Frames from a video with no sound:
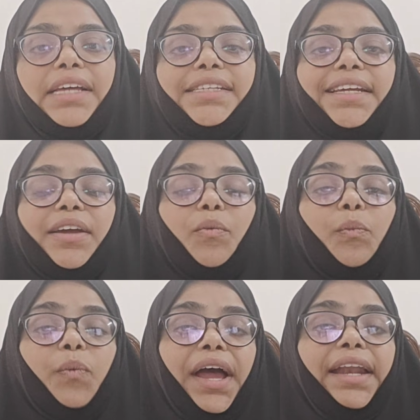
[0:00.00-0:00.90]

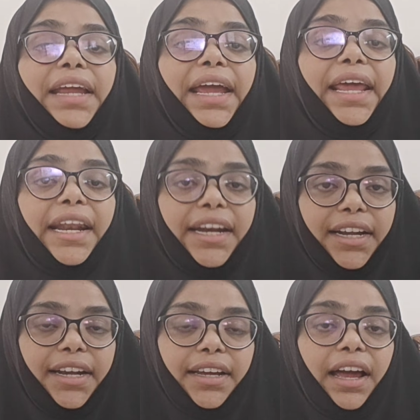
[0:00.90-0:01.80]
See, when a
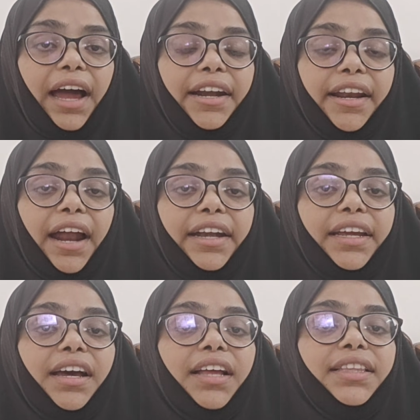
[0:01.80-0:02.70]
writ under
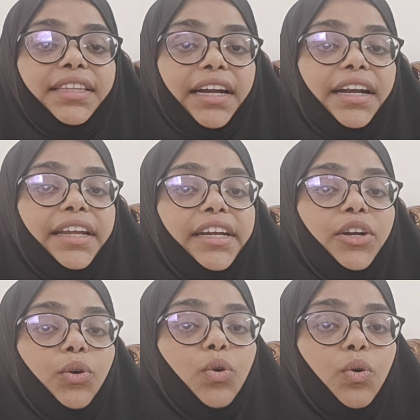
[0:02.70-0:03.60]
Article
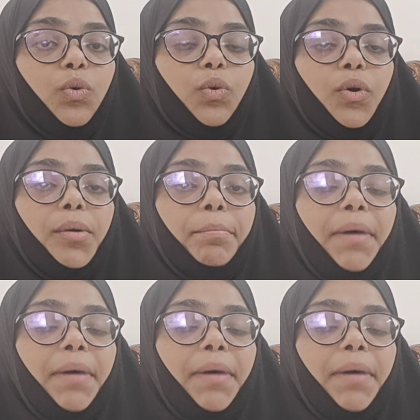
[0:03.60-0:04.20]
32